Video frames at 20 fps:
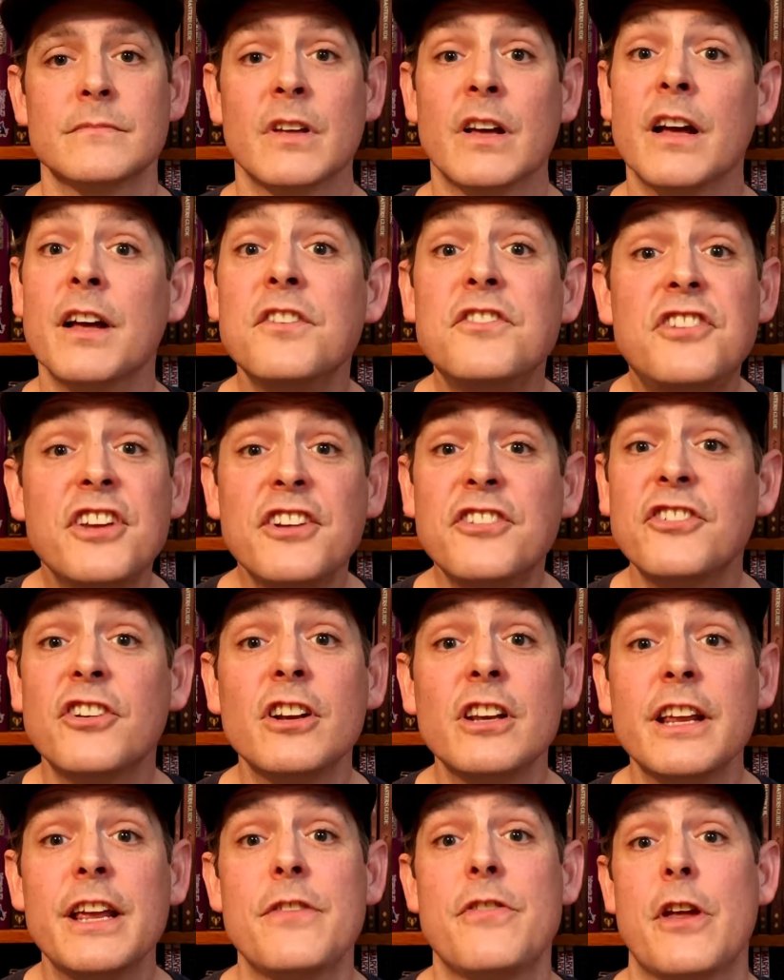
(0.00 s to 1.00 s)

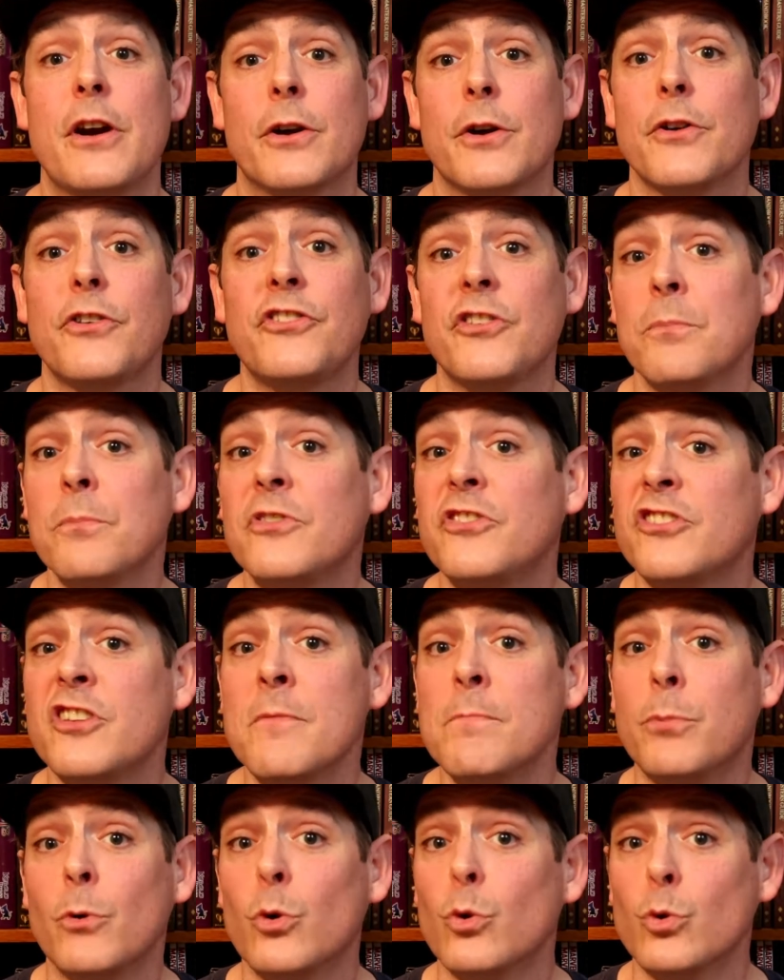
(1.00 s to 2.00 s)
Additionally, there are some
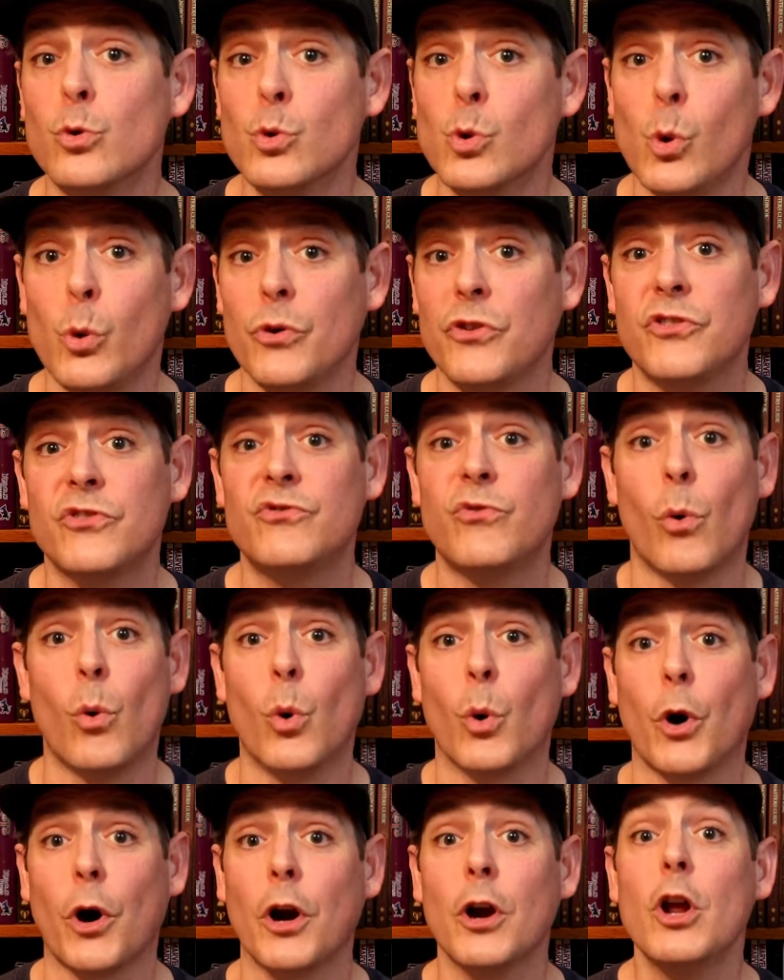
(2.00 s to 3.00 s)
simple rules
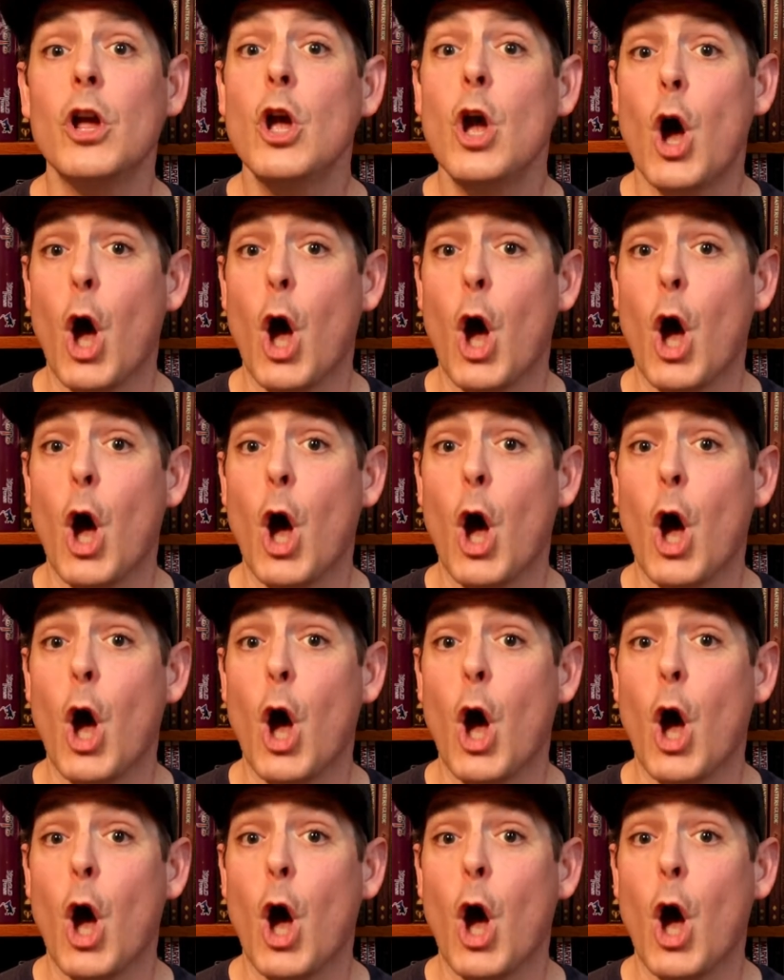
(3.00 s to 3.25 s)
for